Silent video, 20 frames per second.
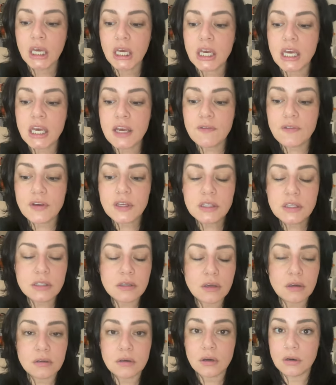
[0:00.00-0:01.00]
if it's
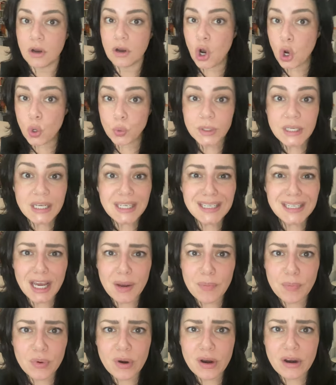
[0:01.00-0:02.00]
only
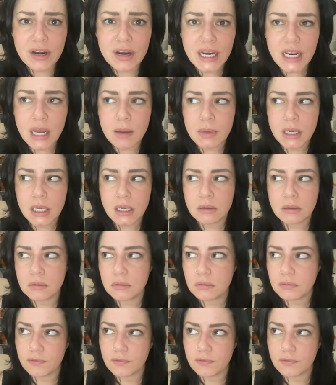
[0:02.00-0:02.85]
temporary, I mean,